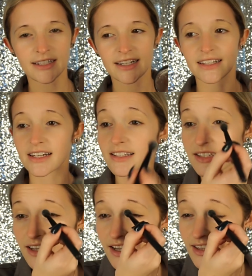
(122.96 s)
like
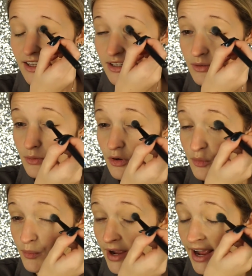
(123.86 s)
this, and then you will
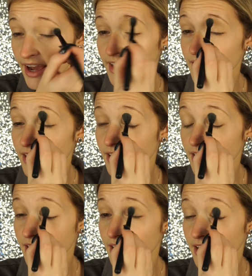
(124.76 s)
pat it
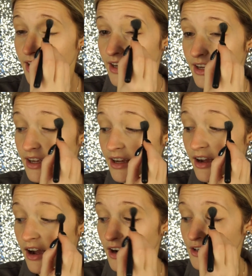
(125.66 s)

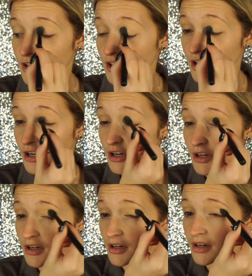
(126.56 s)
onto your
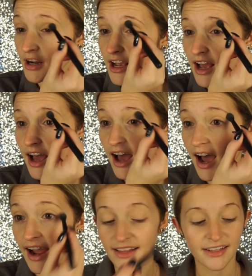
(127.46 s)

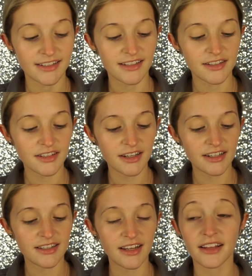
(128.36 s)
eyelids, and this is going to
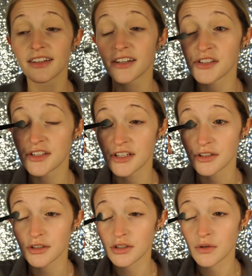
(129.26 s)
set the
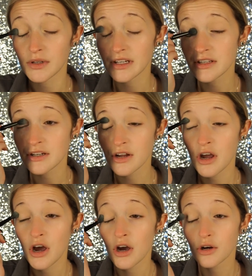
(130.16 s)
concealer so it doesn't
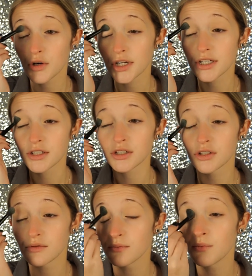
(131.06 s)
crease or
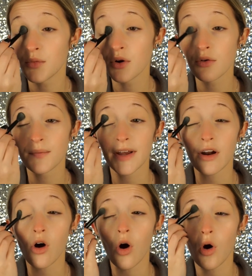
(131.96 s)
move at
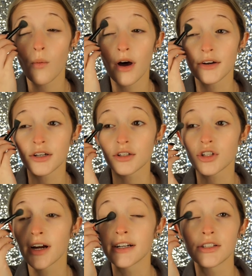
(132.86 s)
all while you're
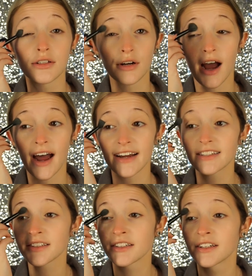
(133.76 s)
trying to do your eyes,